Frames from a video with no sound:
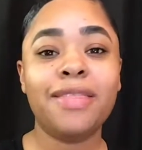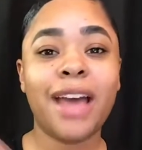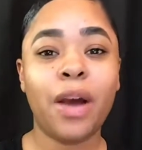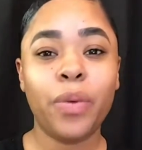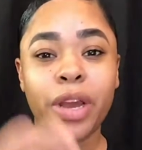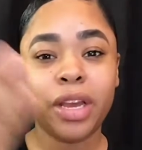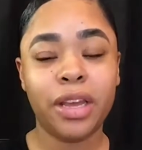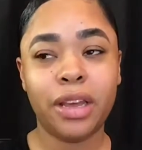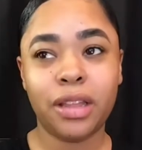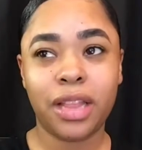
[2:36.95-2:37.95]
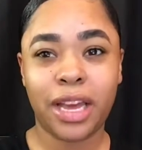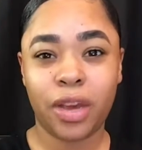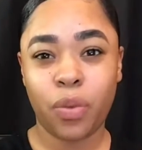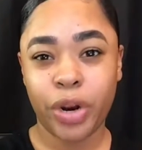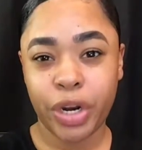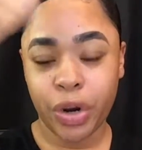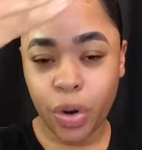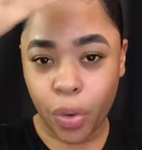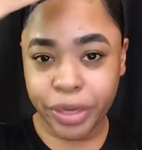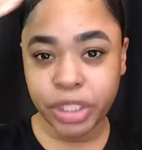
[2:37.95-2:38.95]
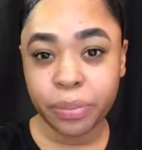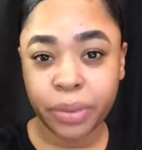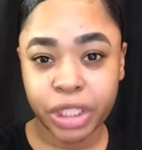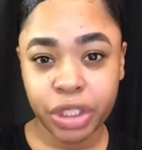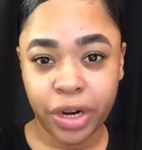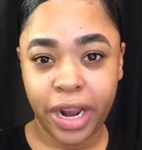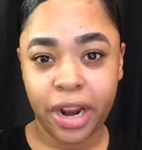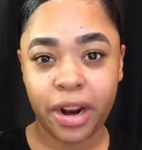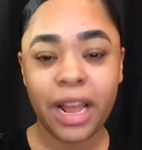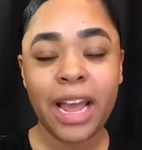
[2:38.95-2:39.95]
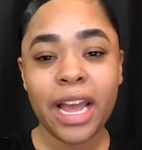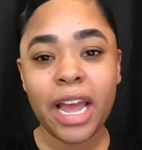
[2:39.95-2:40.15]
That way, like when you're going to brush your hair,